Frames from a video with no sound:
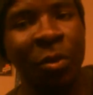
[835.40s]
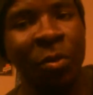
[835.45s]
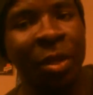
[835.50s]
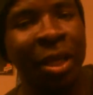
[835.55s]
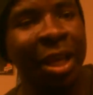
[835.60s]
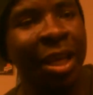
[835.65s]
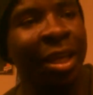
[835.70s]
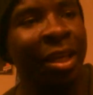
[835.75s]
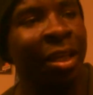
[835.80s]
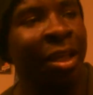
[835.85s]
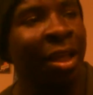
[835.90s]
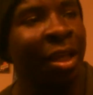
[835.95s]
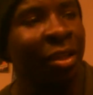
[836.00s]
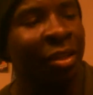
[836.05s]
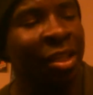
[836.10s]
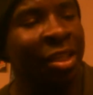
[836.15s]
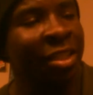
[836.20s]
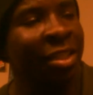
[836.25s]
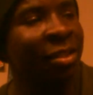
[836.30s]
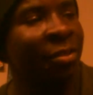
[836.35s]
okay?
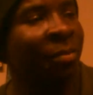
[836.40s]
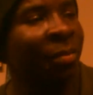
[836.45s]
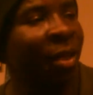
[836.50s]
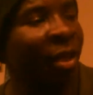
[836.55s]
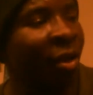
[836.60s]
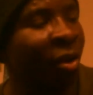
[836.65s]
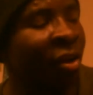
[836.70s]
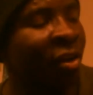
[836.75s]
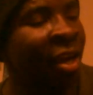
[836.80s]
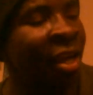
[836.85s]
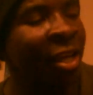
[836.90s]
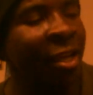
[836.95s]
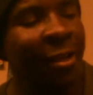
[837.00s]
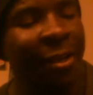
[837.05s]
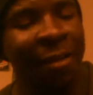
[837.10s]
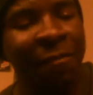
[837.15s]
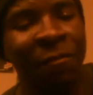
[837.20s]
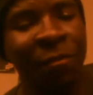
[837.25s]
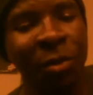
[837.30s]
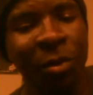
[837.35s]
Listen to me, alright?
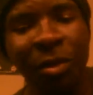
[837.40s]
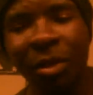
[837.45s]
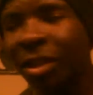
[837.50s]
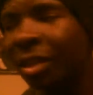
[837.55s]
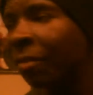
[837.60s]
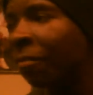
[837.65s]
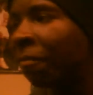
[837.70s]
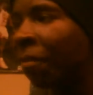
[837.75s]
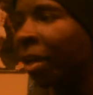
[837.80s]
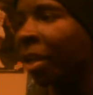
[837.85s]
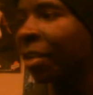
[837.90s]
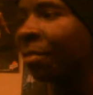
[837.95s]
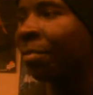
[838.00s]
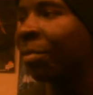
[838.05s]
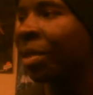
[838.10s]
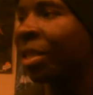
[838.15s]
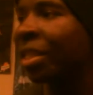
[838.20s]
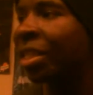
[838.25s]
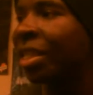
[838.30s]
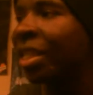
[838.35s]
If you're gonna fucking
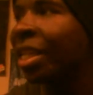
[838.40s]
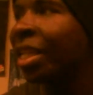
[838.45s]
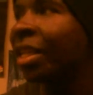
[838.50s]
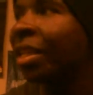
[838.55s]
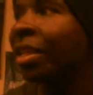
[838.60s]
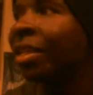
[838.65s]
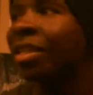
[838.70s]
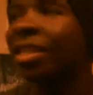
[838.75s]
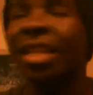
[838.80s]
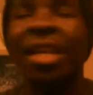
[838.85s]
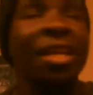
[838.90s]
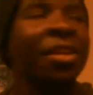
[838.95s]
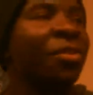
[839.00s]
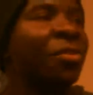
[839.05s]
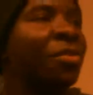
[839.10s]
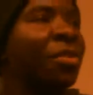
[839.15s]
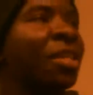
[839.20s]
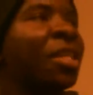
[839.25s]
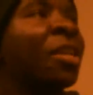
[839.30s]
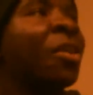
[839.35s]
be sing saying
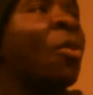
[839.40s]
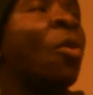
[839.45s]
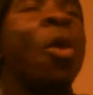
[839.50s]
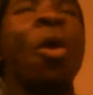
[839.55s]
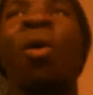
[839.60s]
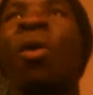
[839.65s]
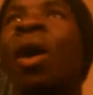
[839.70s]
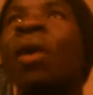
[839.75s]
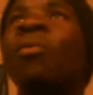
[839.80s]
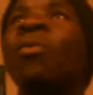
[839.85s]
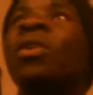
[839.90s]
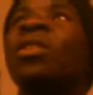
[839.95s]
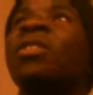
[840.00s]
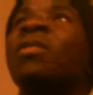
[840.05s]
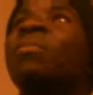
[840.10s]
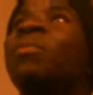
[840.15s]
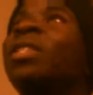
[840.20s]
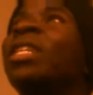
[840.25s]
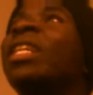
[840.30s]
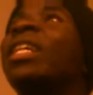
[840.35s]
you're single, oh, I want
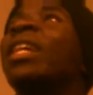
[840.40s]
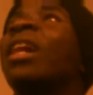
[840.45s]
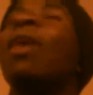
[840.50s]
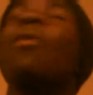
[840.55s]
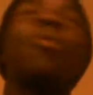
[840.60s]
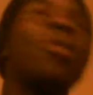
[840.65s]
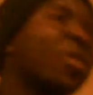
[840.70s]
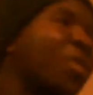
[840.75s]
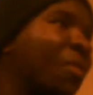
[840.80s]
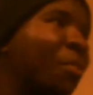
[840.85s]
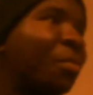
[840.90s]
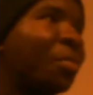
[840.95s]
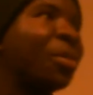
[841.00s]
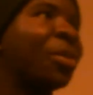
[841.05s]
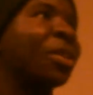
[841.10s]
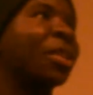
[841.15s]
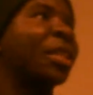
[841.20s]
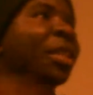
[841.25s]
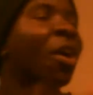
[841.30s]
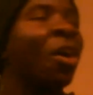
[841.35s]
some dick, I want some
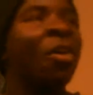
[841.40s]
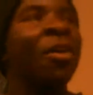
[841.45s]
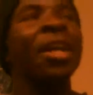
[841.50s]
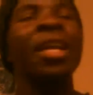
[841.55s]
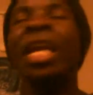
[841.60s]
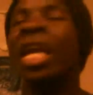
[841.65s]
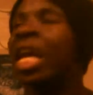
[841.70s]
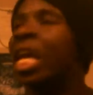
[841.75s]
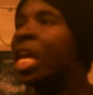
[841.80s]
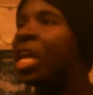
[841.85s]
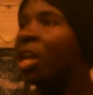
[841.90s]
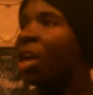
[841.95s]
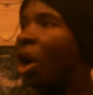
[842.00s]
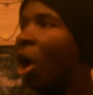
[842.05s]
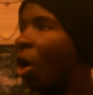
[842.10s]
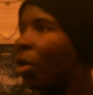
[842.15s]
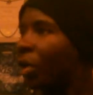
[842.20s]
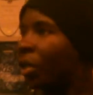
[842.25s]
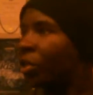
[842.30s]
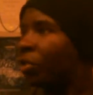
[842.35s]
pussy, alright?
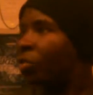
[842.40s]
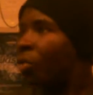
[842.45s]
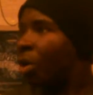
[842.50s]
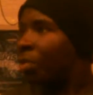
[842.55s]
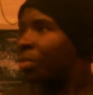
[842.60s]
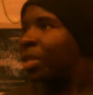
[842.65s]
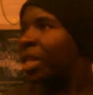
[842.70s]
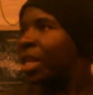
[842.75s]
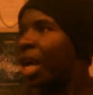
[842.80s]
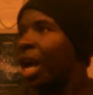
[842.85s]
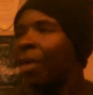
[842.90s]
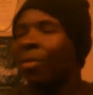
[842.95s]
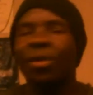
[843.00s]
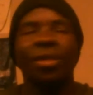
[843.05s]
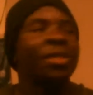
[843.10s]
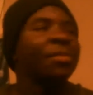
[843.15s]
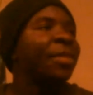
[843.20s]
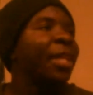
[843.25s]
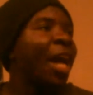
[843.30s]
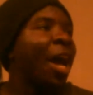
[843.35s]
Alright, you know saying? I
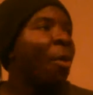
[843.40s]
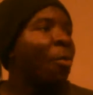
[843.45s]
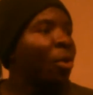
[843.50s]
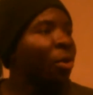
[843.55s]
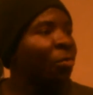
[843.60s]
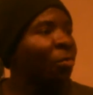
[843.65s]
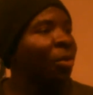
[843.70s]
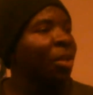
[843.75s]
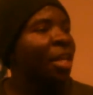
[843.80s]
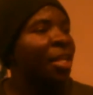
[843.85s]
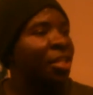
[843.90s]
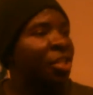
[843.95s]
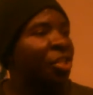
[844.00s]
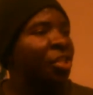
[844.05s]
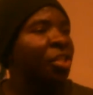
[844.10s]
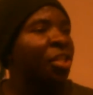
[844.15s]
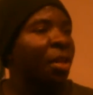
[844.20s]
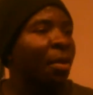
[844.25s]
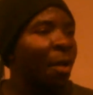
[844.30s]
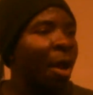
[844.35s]
want some dick, I want a
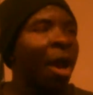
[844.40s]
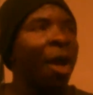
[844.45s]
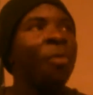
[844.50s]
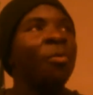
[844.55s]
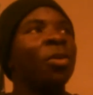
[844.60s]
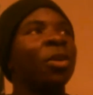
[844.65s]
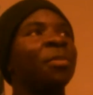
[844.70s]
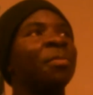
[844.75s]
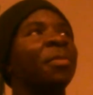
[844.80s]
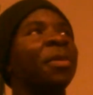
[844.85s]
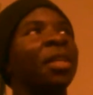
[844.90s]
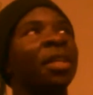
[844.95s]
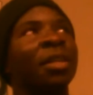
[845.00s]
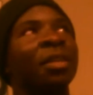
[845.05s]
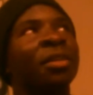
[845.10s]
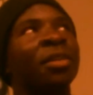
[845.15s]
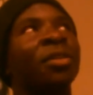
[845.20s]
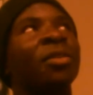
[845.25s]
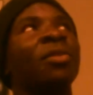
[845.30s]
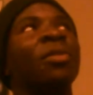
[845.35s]
relationship, I want to meet
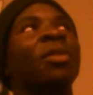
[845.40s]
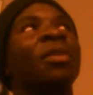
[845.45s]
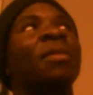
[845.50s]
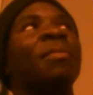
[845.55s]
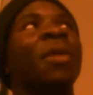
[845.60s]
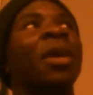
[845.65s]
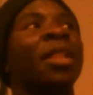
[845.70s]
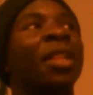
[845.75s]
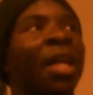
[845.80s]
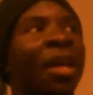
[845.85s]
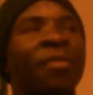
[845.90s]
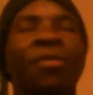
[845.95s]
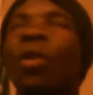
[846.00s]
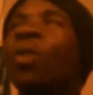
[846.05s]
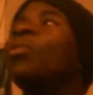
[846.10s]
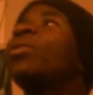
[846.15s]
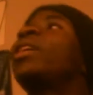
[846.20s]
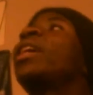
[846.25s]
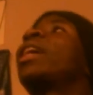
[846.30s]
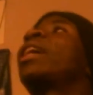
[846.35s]
a girl in my life,
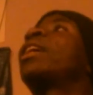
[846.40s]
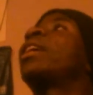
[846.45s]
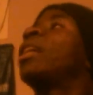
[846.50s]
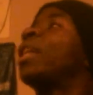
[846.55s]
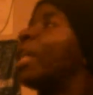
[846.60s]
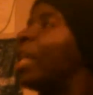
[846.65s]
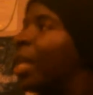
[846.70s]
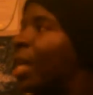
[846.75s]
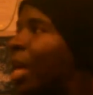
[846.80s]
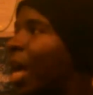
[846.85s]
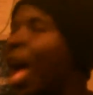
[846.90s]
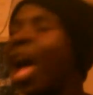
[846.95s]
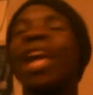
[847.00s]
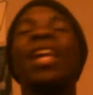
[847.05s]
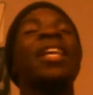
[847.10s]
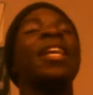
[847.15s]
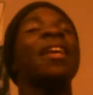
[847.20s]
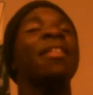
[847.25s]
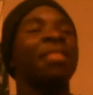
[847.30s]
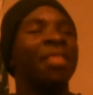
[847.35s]
okay?
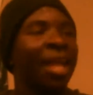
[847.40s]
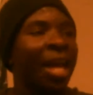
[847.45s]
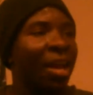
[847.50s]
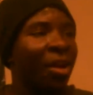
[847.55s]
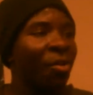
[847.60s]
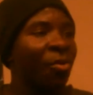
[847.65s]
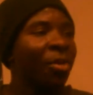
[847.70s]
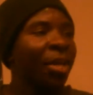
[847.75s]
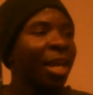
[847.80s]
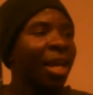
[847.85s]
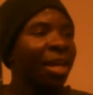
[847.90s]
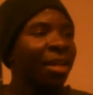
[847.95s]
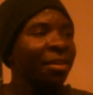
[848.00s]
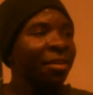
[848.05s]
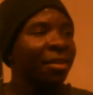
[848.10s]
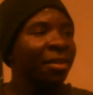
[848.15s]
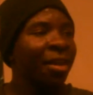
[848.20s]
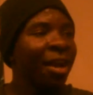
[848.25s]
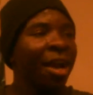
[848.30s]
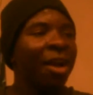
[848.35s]
I get that, okay?
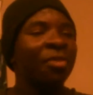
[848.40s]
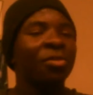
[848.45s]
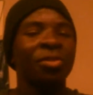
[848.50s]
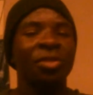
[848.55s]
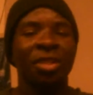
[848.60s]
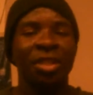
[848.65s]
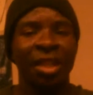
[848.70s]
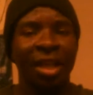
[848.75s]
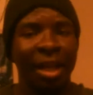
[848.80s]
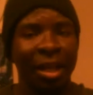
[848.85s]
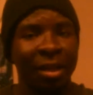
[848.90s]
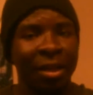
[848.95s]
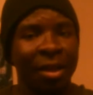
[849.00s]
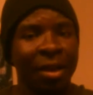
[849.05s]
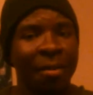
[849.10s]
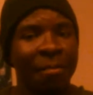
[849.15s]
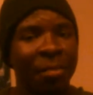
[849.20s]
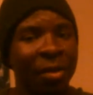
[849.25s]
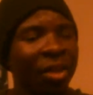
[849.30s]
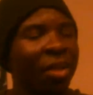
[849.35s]
I understand.
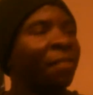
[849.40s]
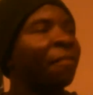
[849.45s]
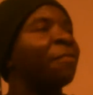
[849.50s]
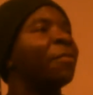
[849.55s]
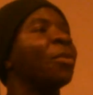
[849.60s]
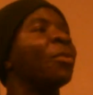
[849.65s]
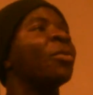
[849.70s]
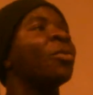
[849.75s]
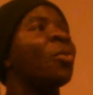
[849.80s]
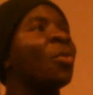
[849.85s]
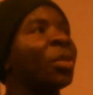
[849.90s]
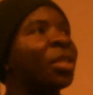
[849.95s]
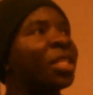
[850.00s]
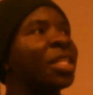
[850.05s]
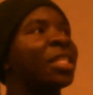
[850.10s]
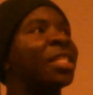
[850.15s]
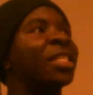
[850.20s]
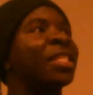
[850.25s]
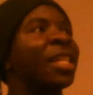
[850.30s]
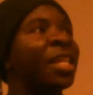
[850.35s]
But if you're going
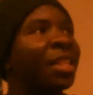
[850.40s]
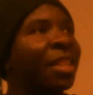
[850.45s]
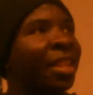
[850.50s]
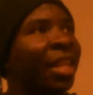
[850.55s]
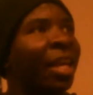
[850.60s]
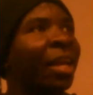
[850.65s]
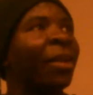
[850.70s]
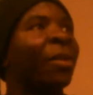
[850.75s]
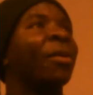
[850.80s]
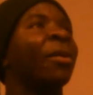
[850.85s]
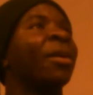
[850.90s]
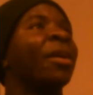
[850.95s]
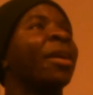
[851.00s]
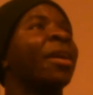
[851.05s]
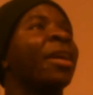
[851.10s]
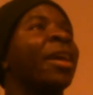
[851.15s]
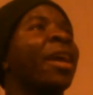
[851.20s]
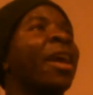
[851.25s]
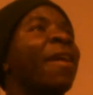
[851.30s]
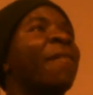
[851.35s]
to sit there
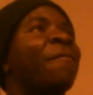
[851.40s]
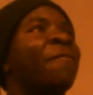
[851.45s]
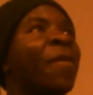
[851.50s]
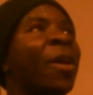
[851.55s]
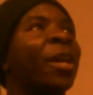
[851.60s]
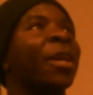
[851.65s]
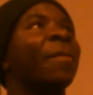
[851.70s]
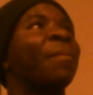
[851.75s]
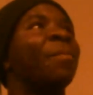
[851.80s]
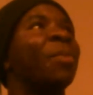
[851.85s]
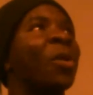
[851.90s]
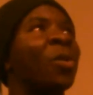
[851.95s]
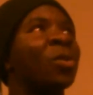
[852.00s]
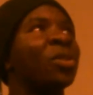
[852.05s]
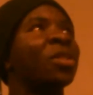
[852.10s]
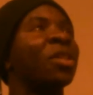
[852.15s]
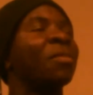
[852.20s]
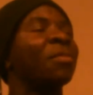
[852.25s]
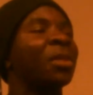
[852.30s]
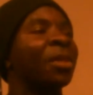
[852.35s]
and fucking
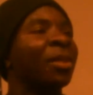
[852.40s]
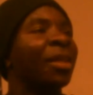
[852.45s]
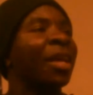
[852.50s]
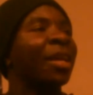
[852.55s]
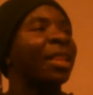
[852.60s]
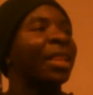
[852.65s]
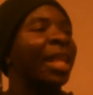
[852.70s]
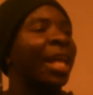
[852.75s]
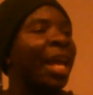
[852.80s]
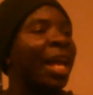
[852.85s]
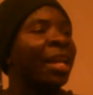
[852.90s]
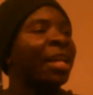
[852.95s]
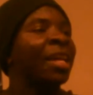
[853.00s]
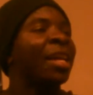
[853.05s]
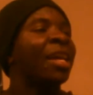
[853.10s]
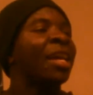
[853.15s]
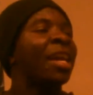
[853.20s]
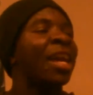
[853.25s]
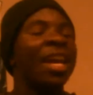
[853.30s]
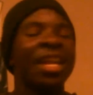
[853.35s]
post something like that
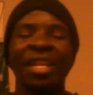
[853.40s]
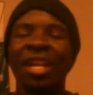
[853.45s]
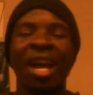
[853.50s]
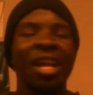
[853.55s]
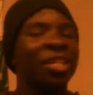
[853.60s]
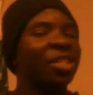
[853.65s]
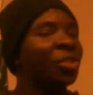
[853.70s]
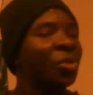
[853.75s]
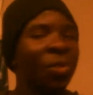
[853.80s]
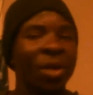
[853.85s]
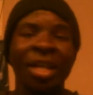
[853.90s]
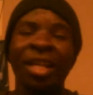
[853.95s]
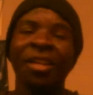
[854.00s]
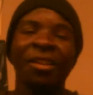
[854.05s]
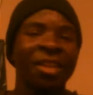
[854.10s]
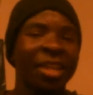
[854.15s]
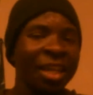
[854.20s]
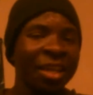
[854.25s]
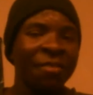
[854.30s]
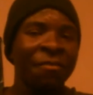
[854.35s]
and not do
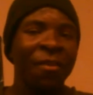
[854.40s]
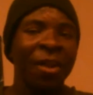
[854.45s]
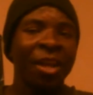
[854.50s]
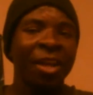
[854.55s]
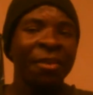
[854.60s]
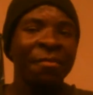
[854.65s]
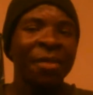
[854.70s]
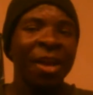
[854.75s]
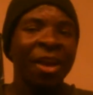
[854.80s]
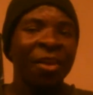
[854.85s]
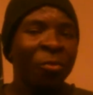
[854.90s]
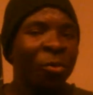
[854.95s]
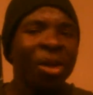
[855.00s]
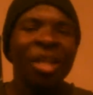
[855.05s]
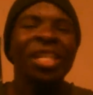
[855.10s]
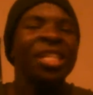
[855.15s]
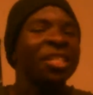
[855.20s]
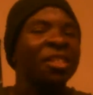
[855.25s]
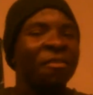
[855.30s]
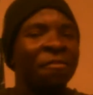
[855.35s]
anything fucking about it,
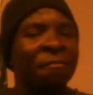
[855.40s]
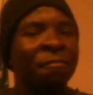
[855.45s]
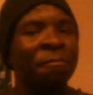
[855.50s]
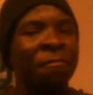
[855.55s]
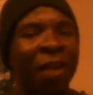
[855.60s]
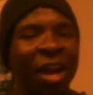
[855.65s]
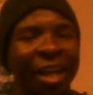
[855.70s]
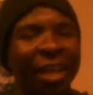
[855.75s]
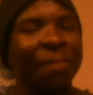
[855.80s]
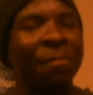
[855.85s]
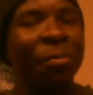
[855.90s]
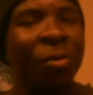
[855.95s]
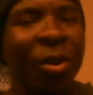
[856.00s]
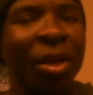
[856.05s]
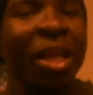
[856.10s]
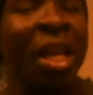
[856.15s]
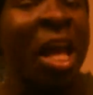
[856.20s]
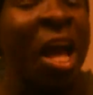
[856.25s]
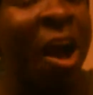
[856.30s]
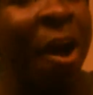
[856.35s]
what is the fucking
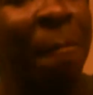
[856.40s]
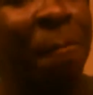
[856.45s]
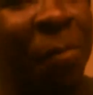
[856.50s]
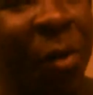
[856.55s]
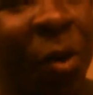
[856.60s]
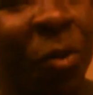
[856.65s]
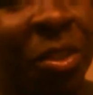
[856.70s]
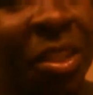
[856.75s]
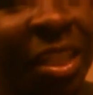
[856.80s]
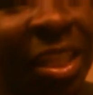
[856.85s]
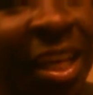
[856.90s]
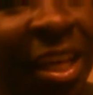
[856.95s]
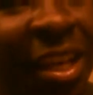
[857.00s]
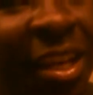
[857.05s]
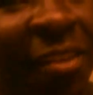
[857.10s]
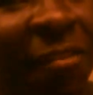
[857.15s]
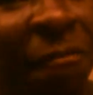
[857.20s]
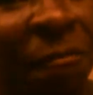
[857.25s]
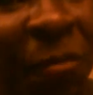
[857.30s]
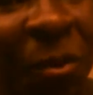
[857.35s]
point of posting it
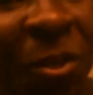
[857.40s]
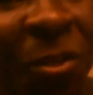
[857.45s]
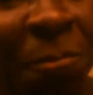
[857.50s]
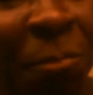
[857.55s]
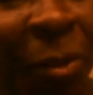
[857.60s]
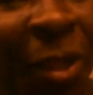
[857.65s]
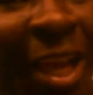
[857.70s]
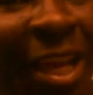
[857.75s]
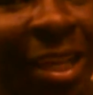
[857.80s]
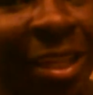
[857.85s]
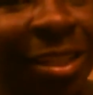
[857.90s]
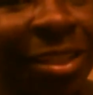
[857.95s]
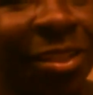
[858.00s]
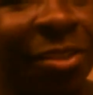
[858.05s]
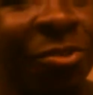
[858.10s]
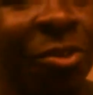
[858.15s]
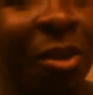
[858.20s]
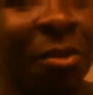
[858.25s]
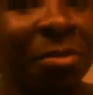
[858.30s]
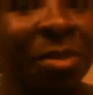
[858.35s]
in the first place?
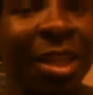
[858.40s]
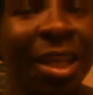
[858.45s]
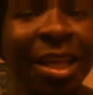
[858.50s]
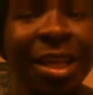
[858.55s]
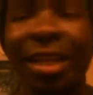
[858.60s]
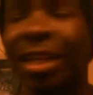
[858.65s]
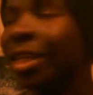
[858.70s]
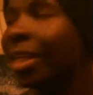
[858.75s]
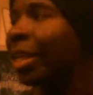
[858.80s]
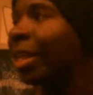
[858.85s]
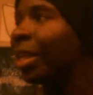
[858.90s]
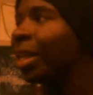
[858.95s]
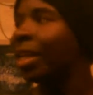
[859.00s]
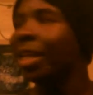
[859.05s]
You know what I'm saying?